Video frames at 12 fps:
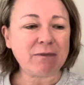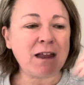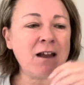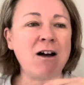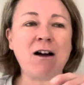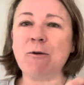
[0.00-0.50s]

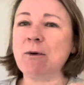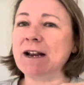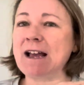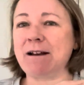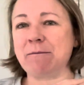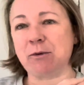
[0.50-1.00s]
I went
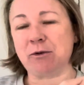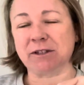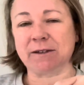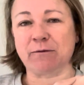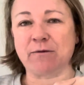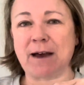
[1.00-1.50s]
out and bought
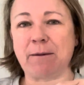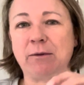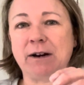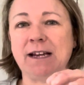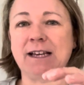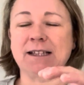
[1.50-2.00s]
some
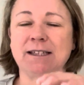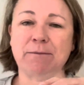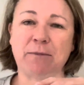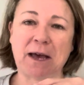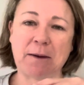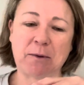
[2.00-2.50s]
fabric and some
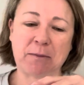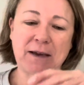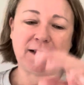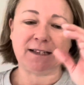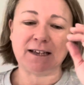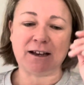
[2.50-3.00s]
paper
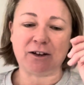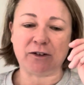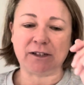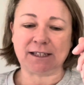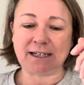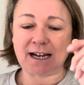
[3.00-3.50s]
piecing and
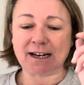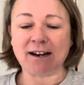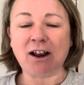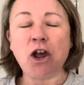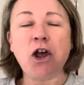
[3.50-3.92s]
got started.